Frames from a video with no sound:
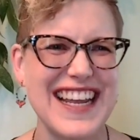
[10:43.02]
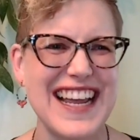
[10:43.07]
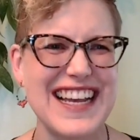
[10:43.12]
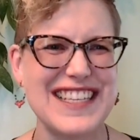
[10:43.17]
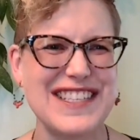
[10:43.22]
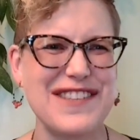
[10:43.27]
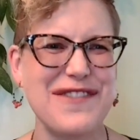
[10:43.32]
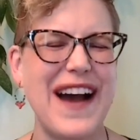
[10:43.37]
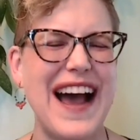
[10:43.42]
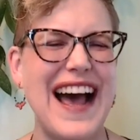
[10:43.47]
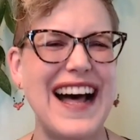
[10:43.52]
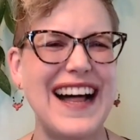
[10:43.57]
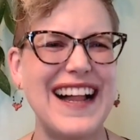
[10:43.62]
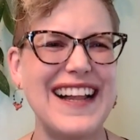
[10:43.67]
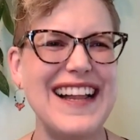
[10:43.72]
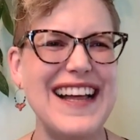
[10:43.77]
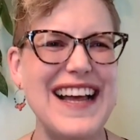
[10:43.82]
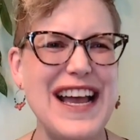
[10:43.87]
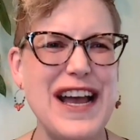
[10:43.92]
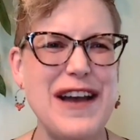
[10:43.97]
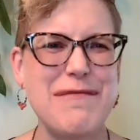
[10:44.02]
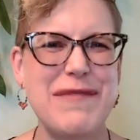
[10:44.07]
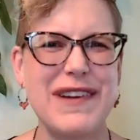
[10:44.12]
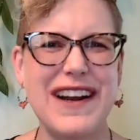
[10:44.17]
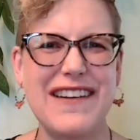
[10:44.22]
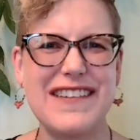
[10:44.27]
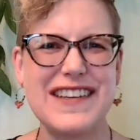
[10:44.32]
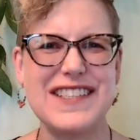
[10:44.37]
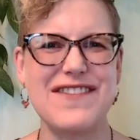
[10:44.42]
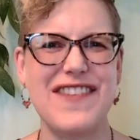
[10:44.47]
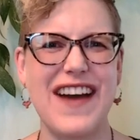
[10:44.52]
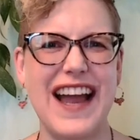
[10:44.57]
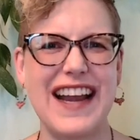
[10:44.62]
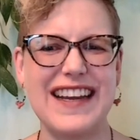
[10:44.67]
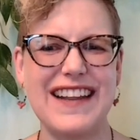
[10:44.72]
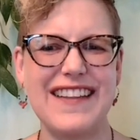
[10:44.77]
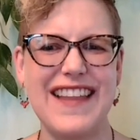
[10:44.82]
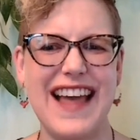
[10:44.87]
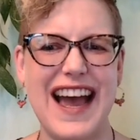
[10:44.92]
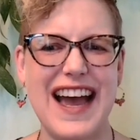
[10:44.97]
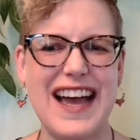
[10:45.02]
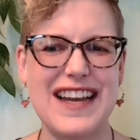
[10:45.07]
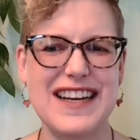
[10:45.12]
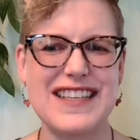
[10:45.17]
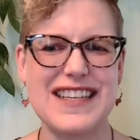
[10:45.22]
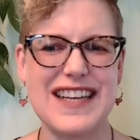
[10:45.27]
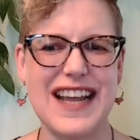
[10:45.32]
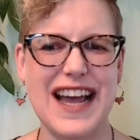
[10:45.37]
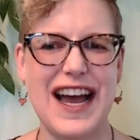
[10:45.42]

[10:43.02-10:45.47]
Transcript: as well, but I was finding that